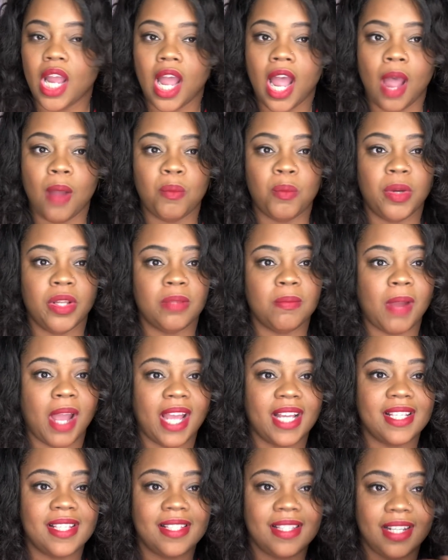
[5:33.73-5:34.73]
I'm with my
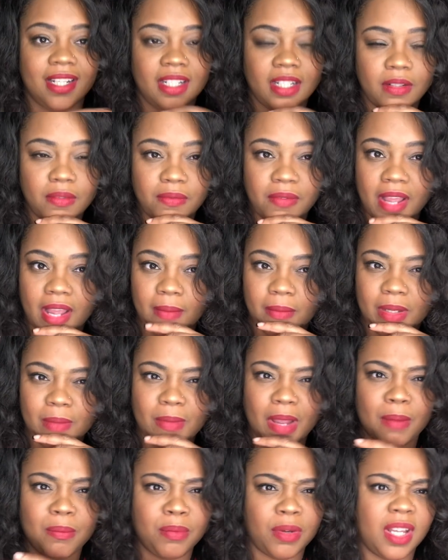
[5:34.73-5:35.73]
extended family,
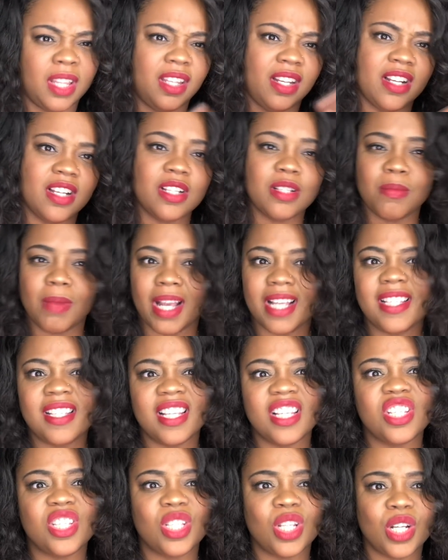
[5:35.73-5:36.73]
my brothers, my
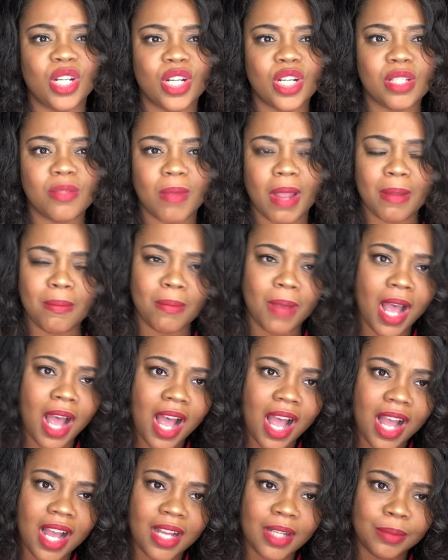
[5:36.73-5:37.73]
sisters, my
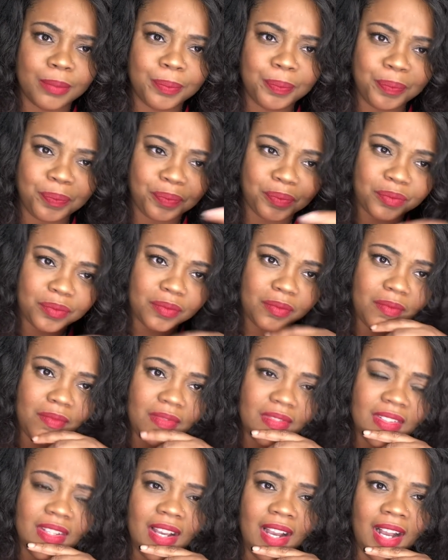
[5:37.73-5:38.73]
mom,
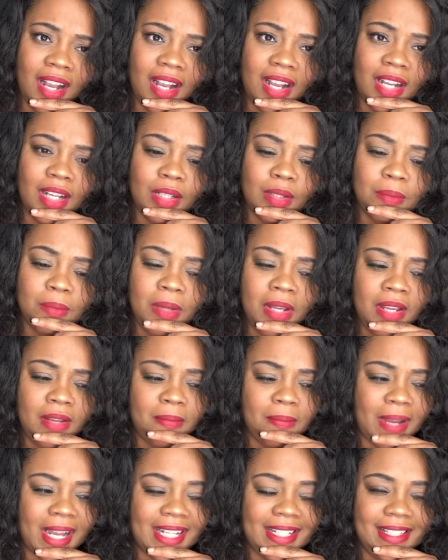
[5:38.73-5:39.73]

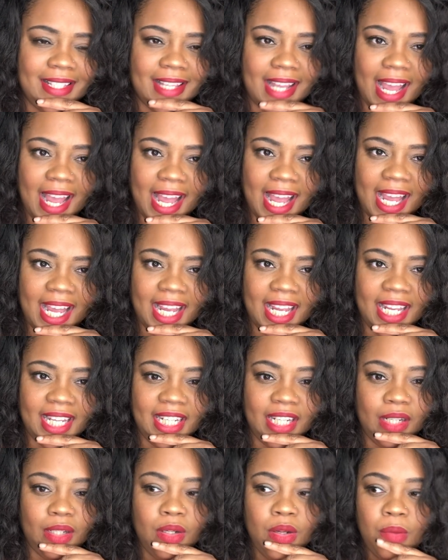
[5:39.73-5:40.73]
my dad,
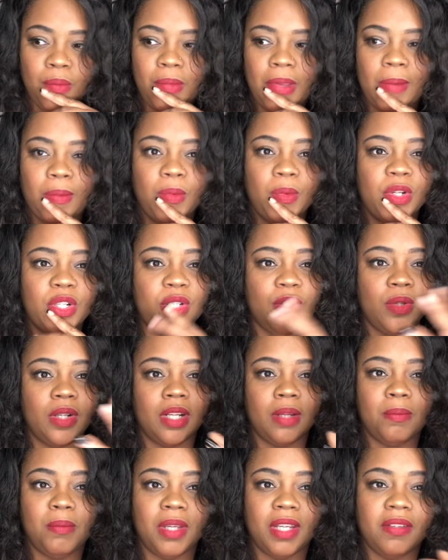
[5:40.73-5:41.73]
and maybe we're doing
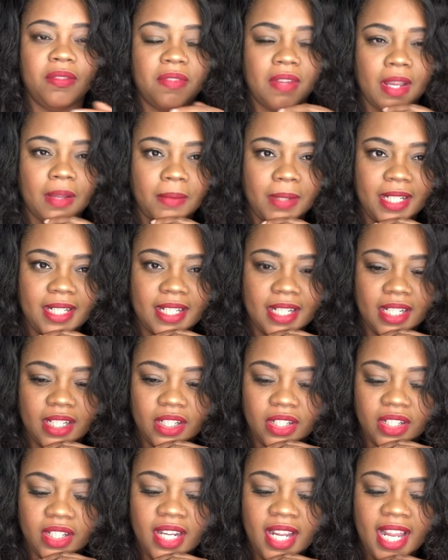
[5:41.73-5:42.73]
a big family
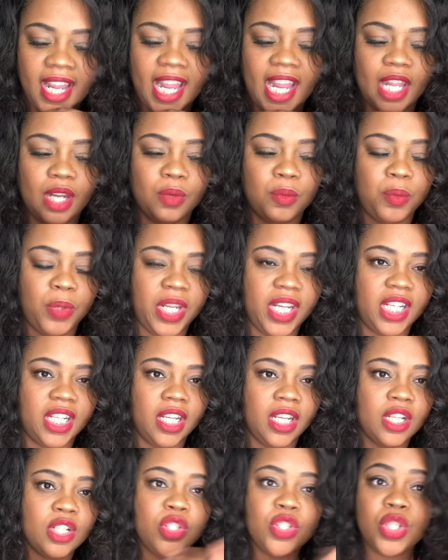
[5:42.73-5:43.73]
dinner. And
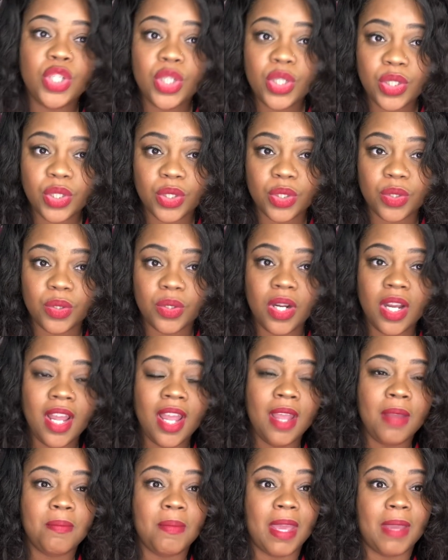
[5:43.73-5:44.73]
week 2,
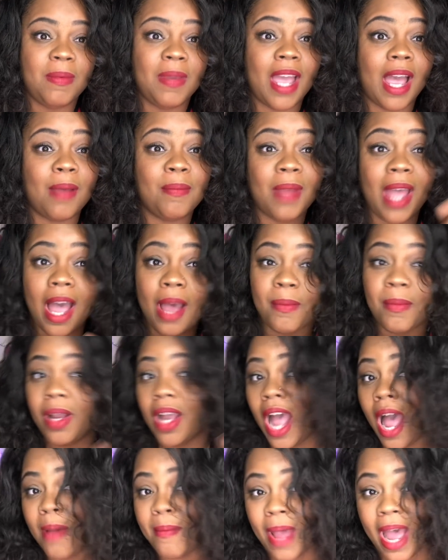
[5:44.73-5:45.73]
maybe I'm
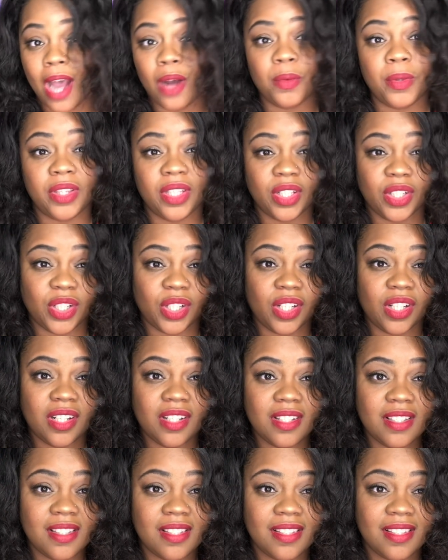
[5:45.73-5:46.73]
out with the
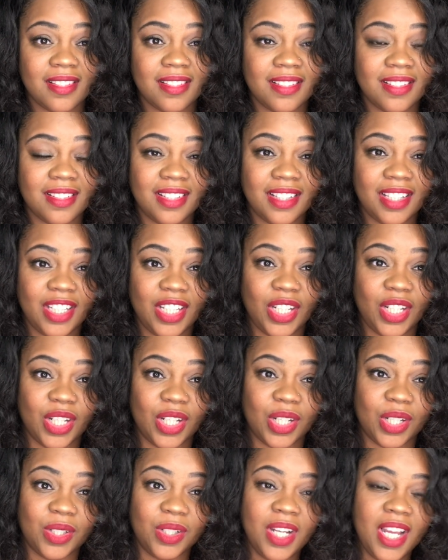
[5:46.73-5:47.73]
girls,
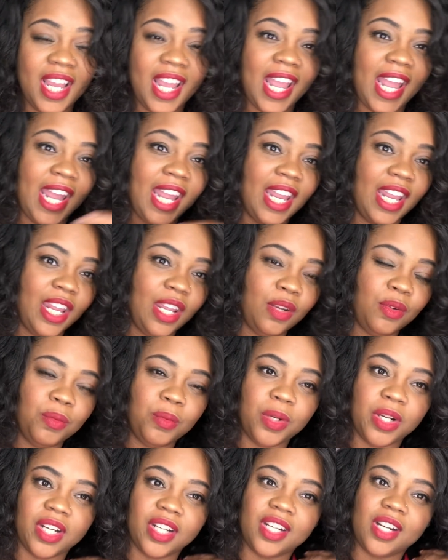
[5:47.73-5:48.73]
and
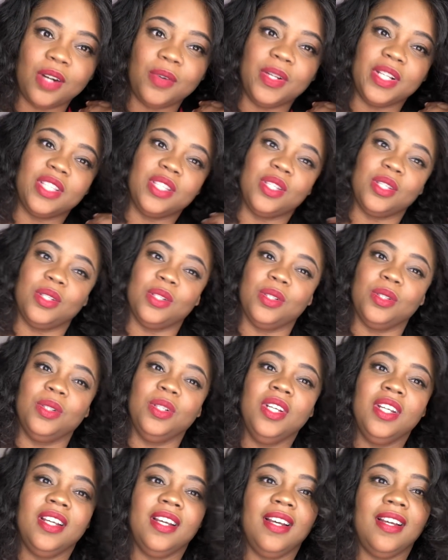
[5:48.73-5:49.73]
we're going to
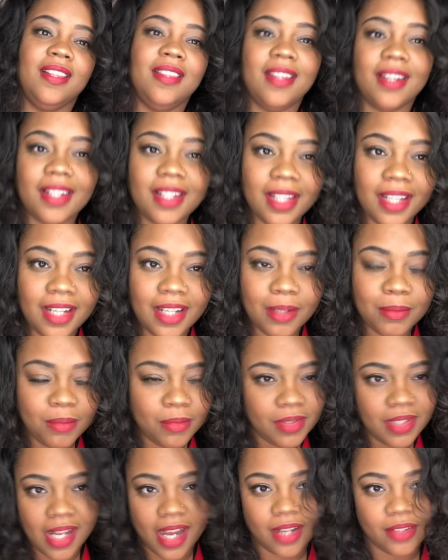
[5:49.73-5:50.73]
the club.
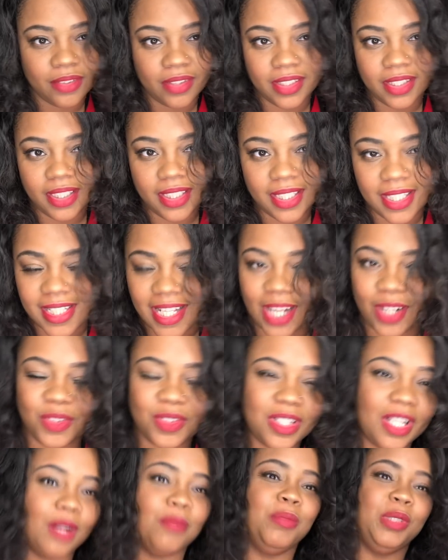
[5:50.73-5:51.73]
Not really, because I don't
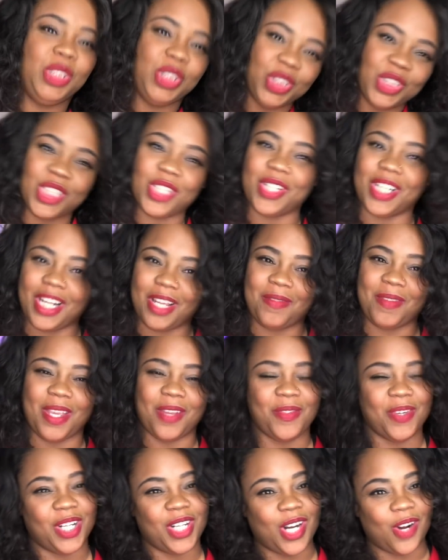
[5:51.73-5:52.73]
club, but you know what I
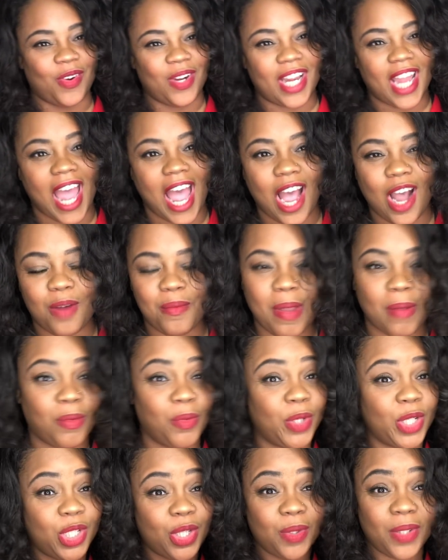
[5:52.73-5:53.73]
mean. We're going out. Maybe
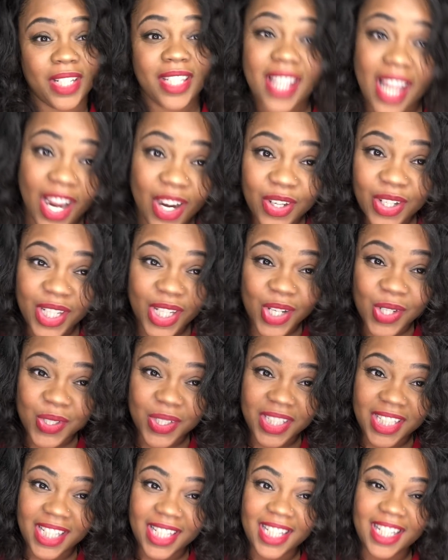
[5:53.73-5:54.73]
we're doing
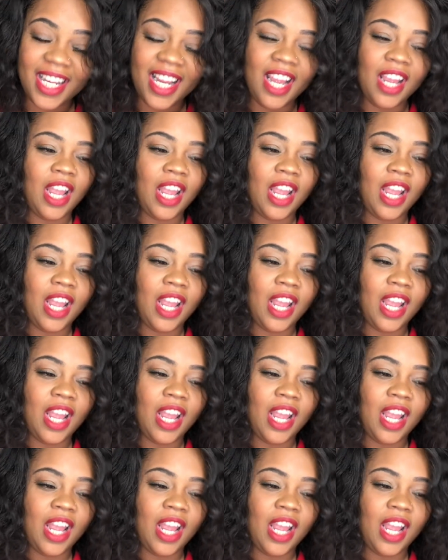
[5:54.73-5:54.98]
karaoke.